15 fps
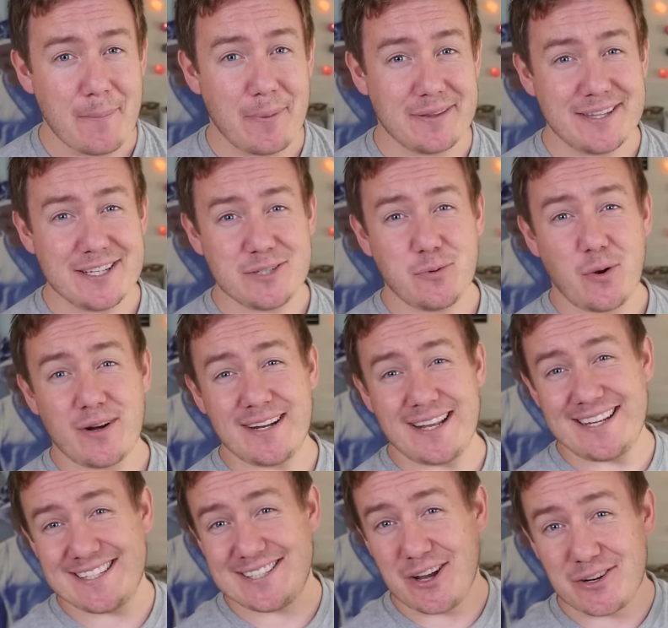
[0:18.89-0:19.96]
but this one
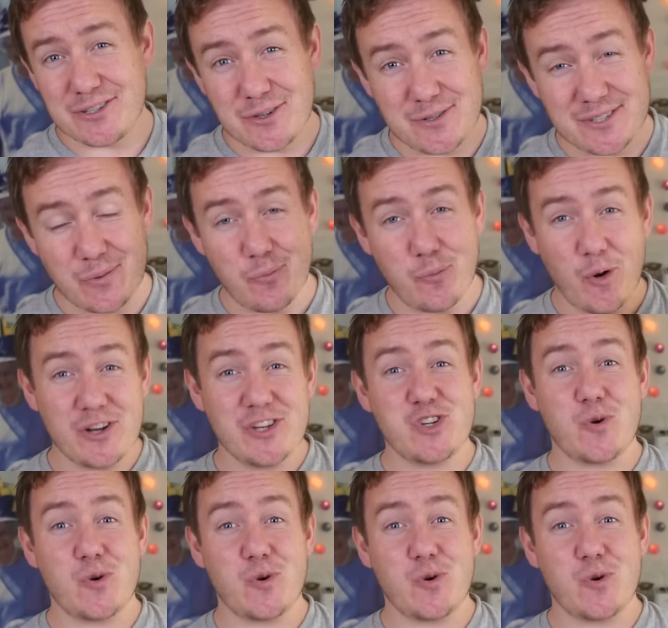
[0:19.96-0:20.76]
is done using one